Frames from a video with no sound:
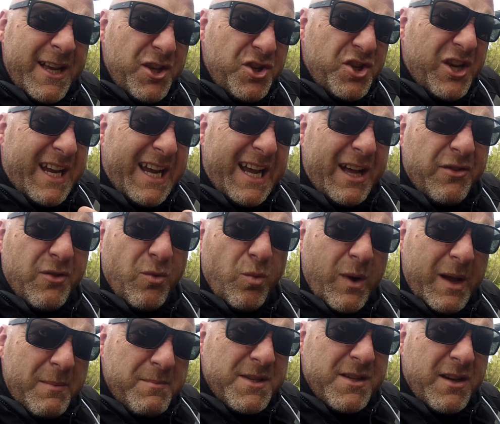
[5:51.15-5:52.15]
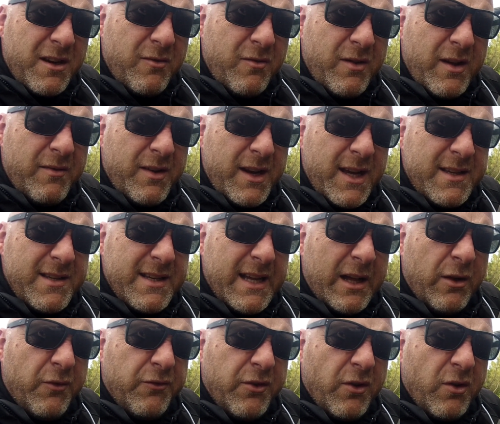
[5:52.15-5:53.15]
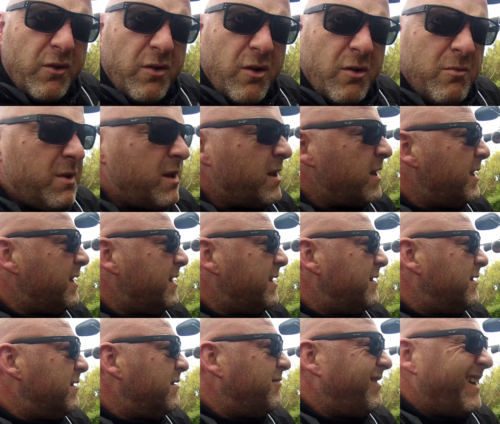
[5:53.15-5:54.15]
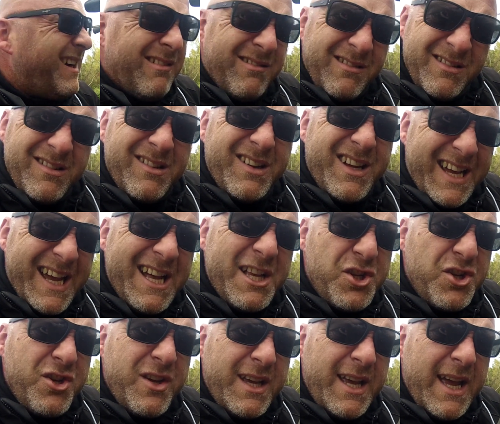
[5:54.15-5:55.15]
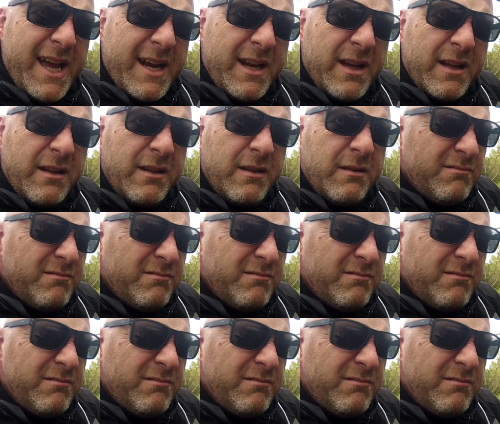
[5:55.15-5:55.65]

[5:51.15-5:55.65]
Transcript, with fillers: Check out the website, revelator alf dot com. Well, I'll catch you again.